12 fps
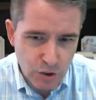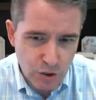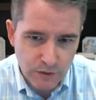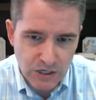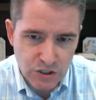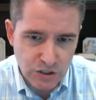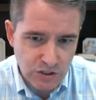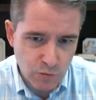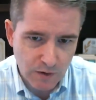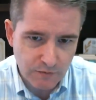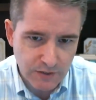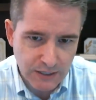locations,
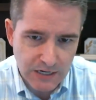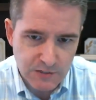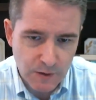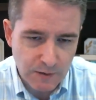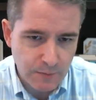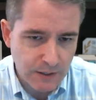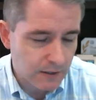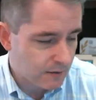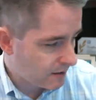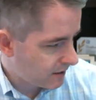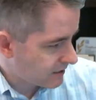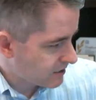whatever the case might be.
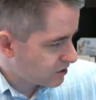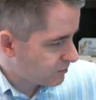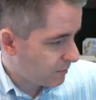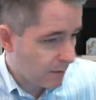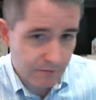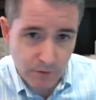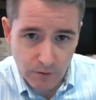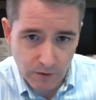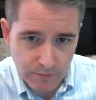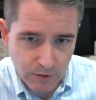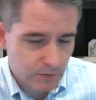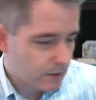I guess I should put my phone
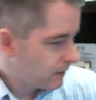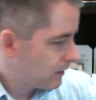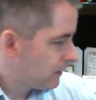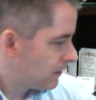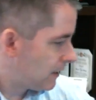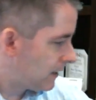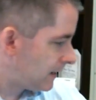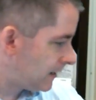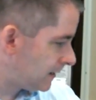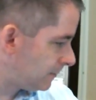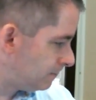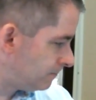on mute.
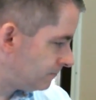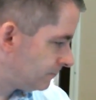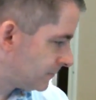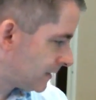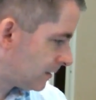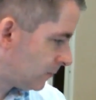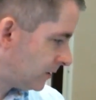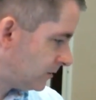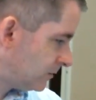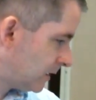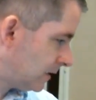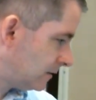How do I
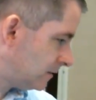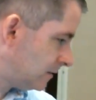do that?